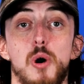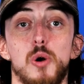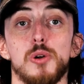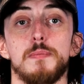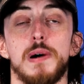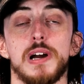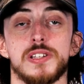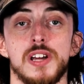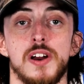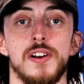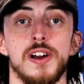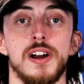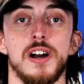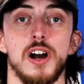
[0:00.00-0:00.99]
Mould and
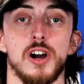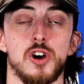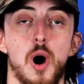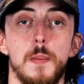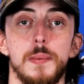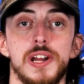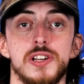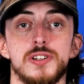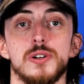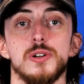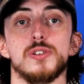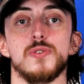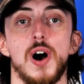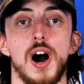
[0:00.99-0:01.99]
bacteria are common
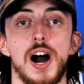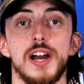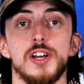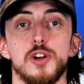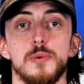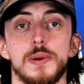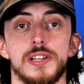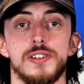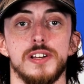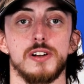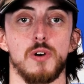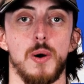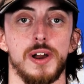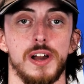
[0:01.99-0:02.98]
issues for high humidity
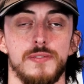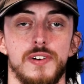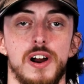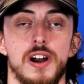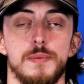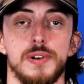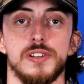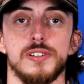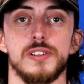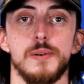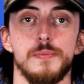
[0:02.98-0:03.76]
growing environments.